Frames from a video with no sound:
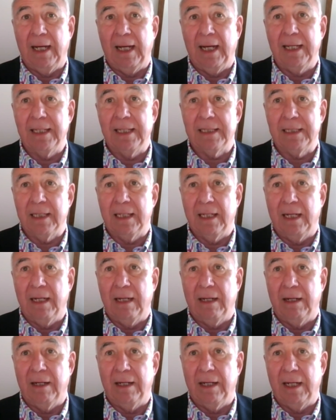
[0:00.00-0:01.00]
as
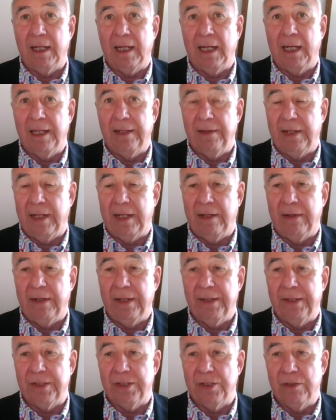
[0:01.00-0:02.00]
are our
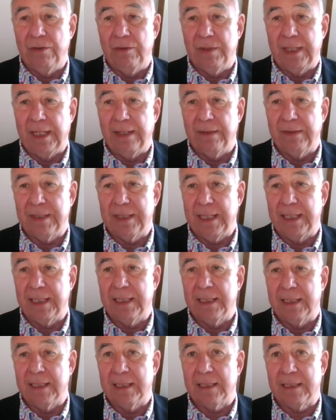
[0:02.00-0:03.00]
other two town
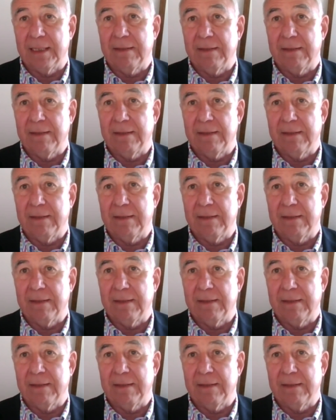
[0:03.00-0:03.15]
centres.